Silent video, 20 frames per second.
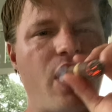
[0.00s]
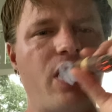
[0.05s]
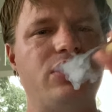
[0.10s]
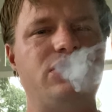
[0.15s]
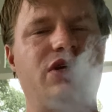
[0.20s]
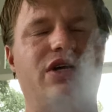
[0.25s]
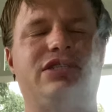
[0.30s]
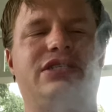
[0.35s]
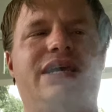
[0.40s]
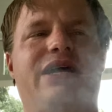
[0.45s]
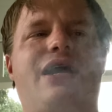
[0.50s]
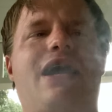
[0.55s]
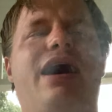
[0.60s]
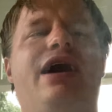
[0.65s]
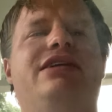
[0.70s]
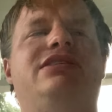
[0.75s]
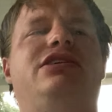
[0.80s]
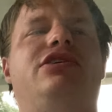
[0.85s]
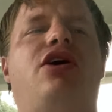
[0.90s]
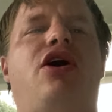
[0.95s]
So that's it,
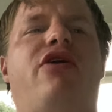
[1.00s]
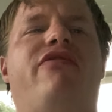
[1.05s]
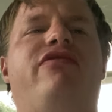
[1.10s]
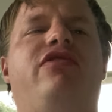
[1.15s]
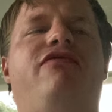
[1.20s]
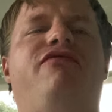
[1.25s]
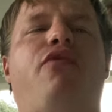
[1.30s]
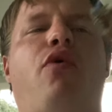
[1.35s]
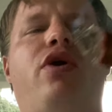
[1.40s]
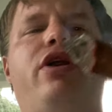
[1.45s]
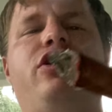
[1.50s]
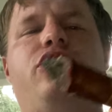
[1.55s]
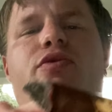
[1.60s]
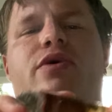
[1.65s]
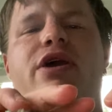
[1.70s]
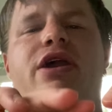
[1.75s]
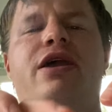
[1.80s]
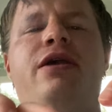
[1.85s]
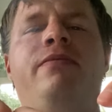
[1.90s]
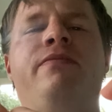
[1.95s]
guys. Cigar Review
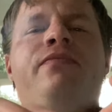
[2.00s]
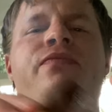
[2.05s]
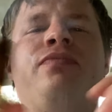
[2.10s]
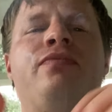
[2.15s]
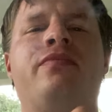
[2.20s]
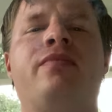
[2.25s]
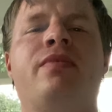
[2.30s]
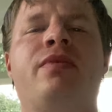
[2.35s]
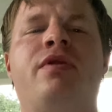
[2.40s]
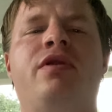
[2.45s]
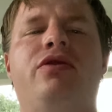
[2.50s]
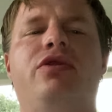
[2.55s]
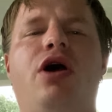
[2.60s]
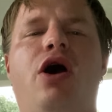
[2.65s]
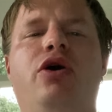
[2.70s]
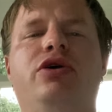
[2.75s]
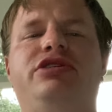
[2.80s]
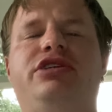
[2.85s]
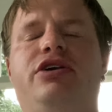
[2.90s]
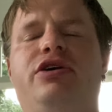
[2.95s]
43, the
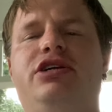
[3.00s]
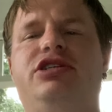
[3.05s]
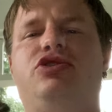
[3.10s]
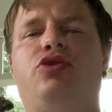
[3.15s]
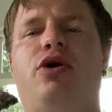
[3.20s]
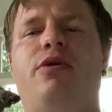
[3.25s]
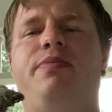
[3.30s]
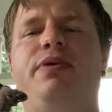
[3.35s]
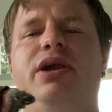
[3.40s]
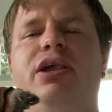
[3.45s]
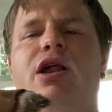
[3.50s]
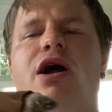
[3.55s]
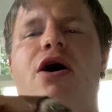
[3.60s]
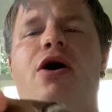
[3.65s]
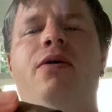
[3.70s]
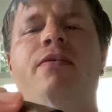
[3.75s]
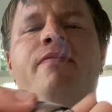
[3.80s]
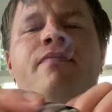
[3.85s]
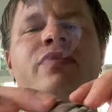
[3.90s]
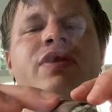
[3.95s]
O Series
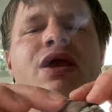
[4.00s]
Torpedo.